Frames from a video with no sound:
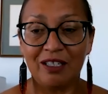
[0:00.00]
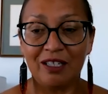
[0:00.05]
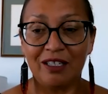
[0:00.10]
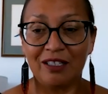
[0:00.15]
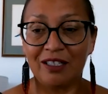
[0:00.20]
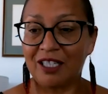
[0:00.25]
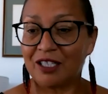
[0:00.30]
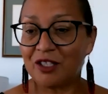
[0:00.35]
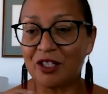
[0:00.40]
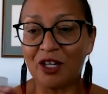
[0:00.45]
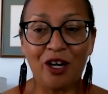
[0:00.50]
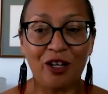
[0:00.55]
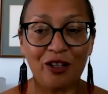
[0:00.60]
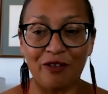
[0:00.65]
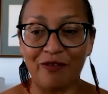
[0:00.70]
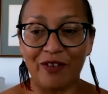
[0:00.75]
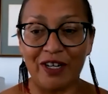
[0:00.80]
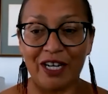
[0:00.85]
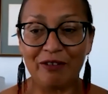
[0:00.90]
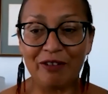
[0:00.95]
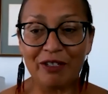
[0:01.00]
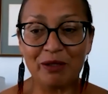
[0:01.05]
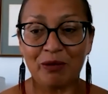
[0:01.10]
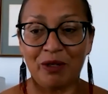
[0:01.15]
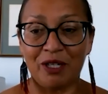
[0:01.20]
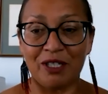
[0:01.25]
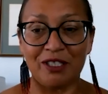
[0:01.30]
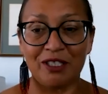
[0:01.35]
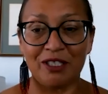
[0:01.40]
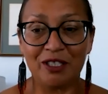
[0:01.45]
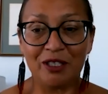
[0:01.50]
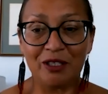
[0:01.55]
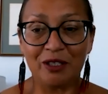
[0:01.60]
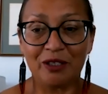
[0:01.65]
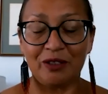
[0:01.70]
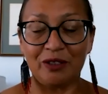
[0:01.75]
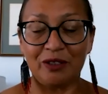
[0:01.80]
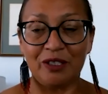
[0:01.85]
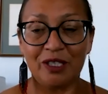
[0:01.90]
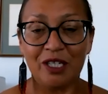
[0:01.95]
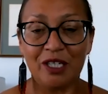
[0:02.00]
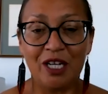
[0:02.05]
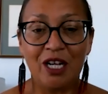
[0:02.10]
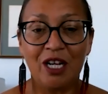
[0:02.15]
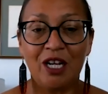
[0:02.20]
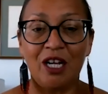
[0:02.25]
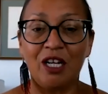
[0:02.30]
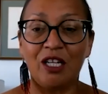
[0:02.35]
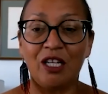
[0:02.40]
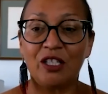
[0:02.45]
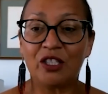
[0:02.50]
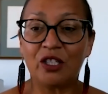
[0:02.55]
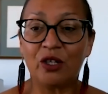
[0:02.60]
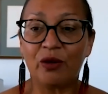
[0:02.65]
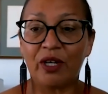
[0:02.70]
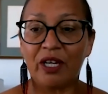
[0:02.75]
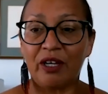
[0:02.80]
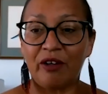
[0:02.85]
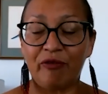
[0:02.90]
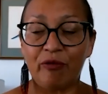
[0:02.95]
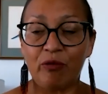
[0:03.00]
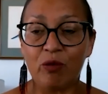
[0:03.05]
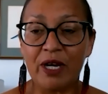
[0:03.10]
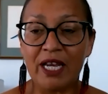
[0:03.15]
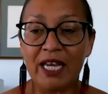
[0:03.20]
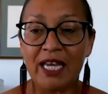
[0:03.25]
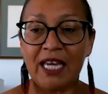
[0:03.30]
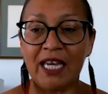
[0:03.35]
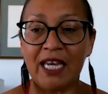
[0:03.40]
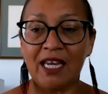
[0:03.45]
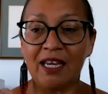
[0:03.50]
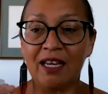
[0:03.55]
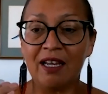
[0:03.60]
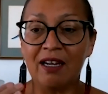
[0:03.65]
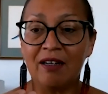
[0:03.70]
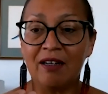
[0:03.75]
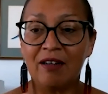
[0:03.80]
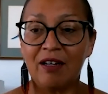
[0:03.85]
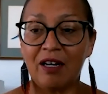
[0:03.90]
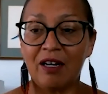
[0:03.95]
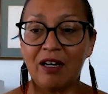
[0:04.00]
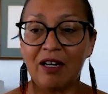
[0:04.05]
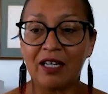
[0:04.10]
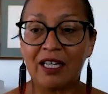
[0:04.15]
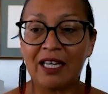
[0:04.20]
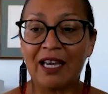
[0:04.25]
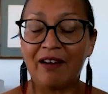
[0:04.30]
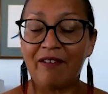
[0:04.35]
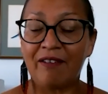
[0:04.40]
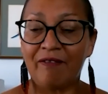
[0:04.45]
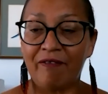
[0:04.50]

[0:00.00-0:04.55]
That's all the virus wants to do. So if we get